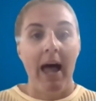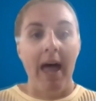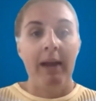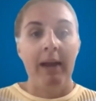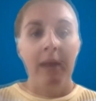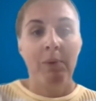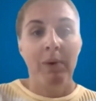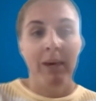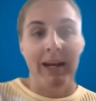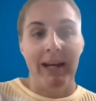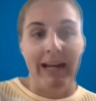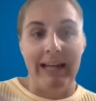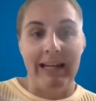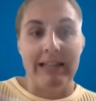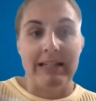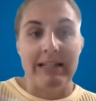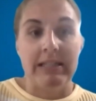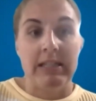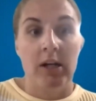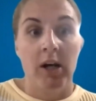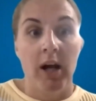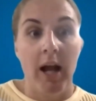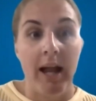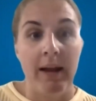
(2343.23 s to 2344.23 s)
I want to
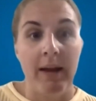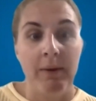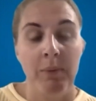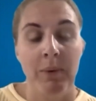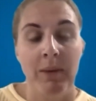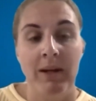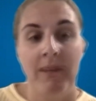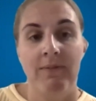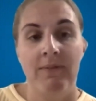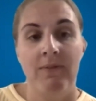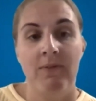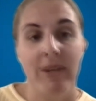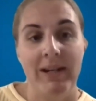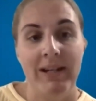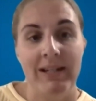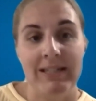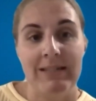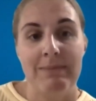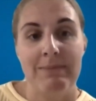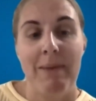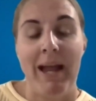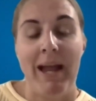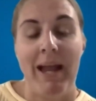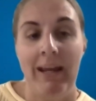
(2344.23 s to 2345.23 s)
answer. I want to voice
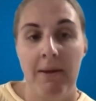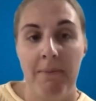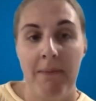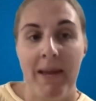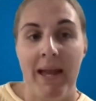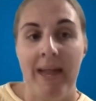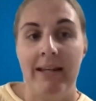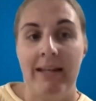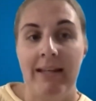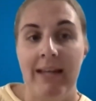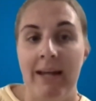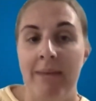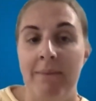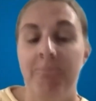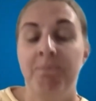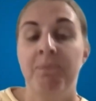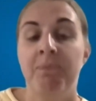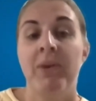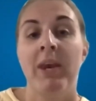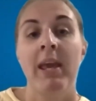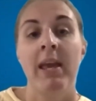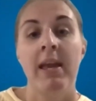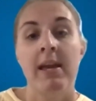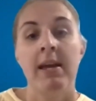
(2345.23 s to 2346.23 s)
my opinion.
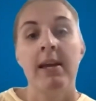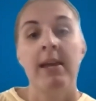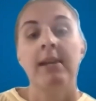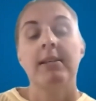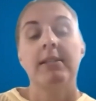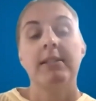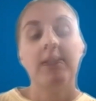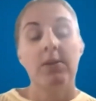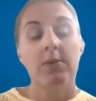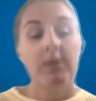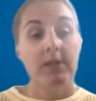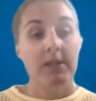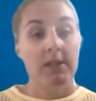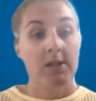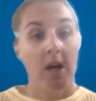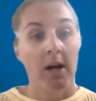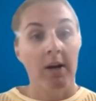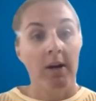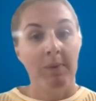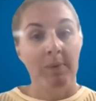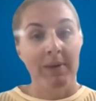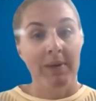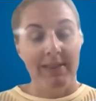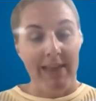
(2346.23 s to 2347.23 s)
So
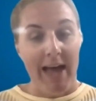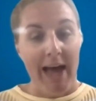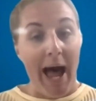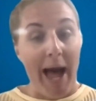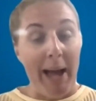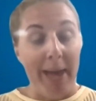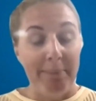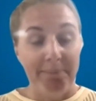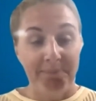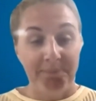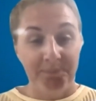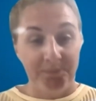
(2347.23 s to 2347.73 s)
start with that.